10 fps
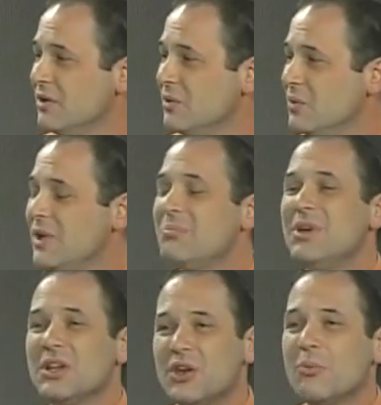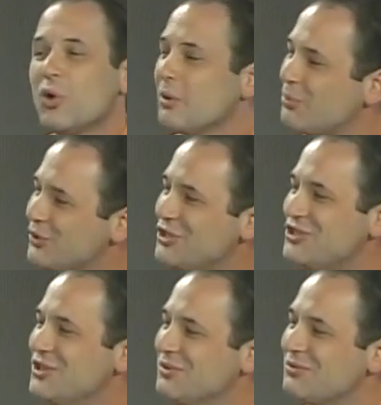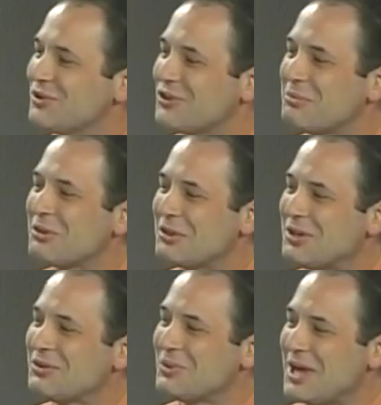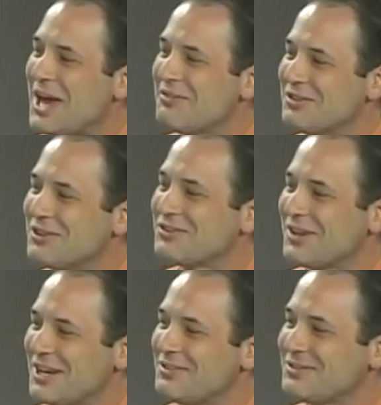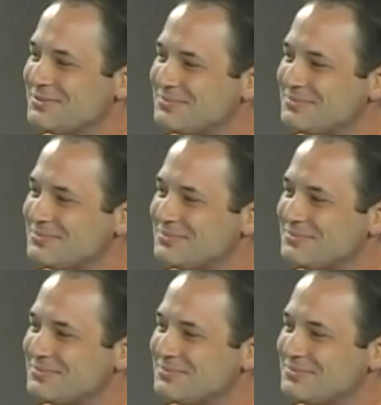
we can be a little more appreciative for some of the things we have in this life.